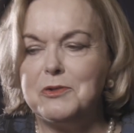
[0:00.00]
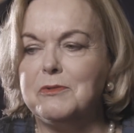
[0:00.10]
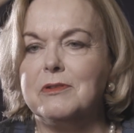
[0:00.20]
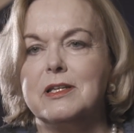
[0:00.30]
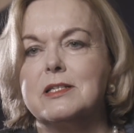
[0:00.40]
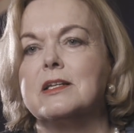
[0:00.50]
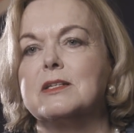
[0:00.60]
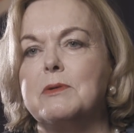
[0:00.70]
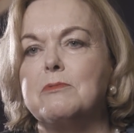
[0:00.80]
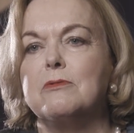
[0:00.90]
to do all these things.
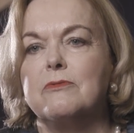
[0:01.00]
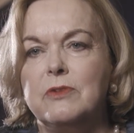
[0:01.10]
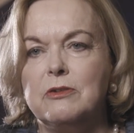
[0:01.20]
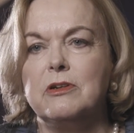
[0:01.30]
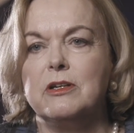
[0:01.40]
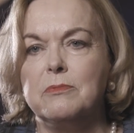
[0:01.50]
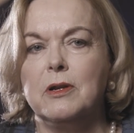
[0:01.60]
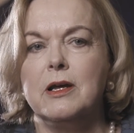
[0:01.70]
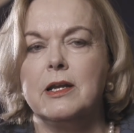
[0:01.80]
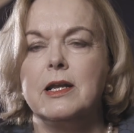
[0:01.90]
People are very
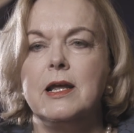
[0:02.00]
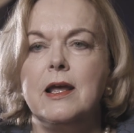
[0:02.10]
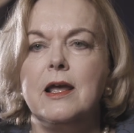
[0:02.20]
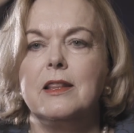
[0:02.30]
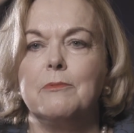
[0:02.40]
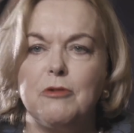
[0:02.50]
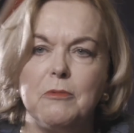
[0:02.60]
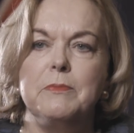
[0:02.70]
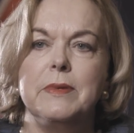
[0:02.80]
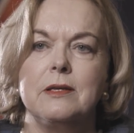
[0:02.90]
compliant. The
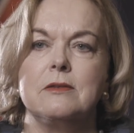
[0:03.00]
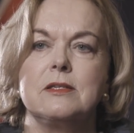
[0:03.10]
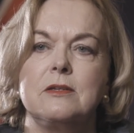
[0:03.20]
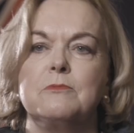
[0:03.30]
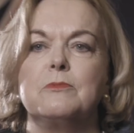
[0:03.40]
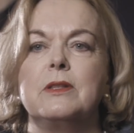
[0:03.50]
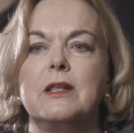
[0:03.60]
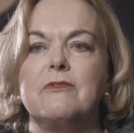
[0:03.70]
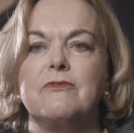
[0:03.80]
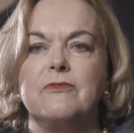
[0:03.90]
problem is, and when
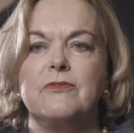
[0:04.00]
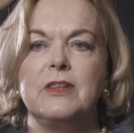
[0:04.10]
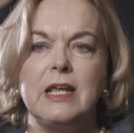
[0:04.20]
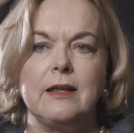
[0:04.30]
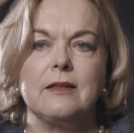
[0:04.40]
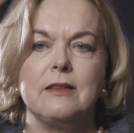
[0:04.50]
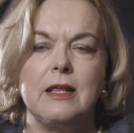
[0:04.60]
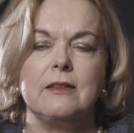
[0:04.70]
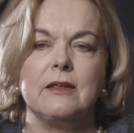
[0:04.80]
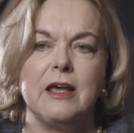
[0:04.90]
they think
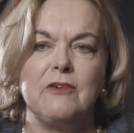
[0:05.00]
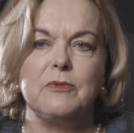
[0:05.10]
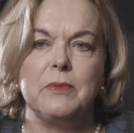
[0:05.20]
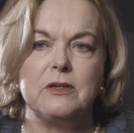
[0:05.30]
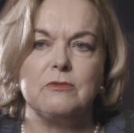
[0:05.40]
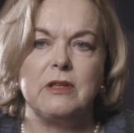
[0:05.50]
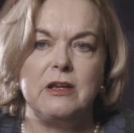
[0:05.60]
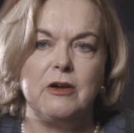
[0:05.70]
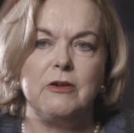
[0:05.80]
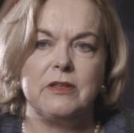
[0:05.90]
that the government, or they
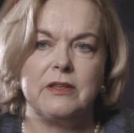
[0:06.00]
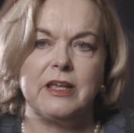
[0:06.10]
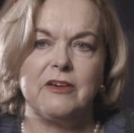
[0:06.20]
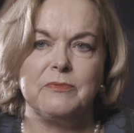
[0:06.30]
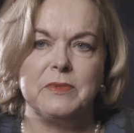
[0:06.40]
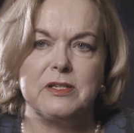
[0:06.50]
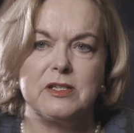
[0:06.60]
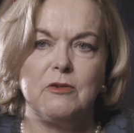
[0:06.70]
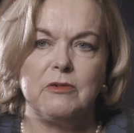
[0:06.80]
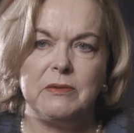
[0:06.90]
know that the government is
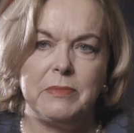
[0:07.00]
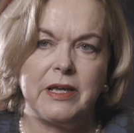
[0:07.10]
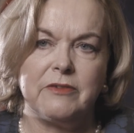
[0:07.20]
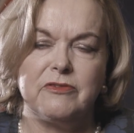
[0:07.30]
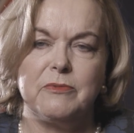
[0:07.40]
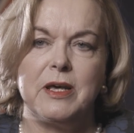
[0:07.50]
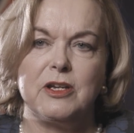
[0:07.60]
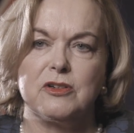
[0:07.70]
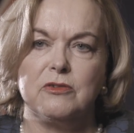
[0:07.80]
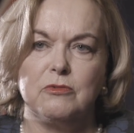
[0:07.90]
holding back
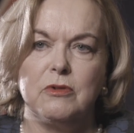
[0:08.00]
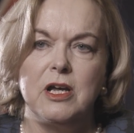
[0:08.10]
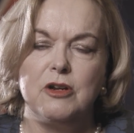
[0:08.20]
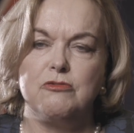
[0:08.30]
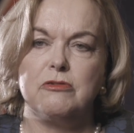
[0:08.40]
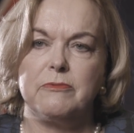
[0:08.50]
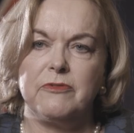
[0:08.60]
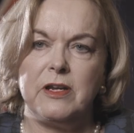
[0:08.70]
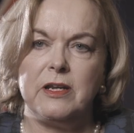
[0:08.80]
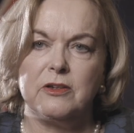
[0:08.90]
information or drip
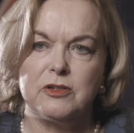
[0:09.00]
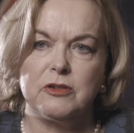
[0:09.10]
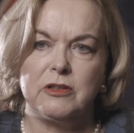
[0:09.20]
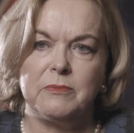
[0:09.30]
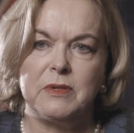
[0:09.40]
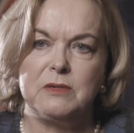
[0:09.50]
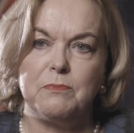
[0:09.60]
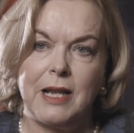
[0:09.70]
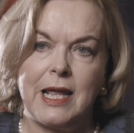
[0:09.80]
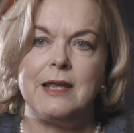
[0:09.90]
feeding it to them and
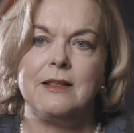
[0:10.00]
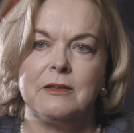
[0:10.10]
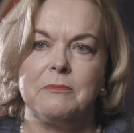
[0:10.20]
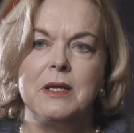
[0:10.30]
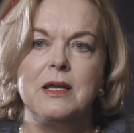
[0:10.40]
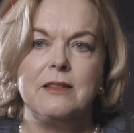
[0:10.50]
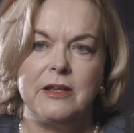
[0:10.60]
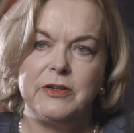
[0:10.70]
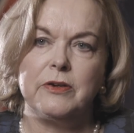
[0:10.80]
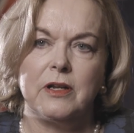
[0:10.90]
playing them, they
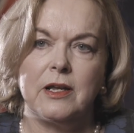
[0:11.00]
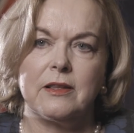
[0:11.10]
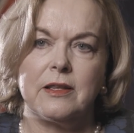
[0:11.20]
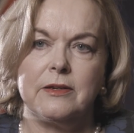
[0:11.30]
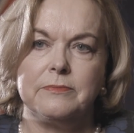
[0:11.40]
don't like that.